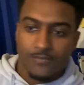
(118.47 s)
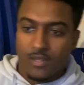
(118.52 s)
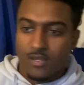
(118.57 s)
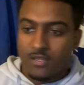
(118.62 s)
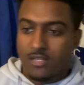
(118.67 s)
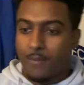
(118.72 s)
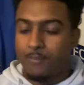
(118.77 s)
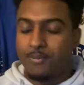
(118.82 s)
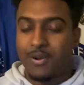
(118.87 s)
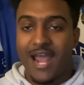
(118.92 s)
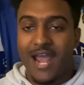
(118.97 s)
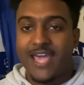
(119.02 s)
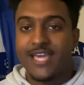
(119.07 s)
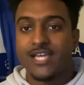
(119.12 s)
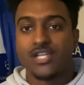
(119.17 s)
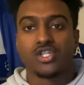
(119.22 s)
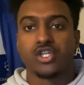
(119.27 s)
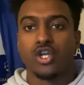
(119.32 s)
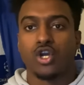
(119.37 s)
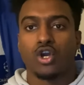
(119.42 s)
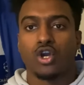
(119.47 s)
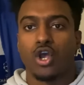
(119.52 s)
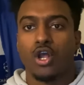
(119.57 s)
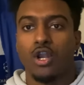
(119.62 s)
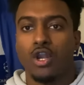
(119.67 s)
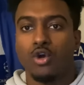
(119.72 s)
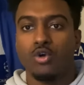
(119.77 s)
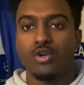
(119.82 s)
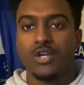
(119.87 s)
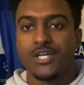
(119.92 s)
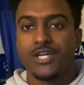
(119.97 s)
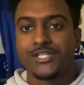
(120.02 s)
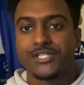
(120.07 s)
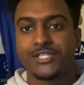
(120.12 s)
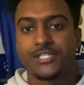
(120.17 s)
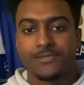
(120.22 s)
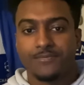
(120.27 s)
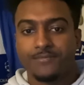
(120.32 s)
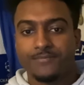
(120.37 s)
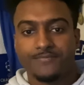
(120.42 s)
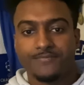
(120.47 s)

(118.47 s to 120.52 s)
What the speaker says: The players look clueless,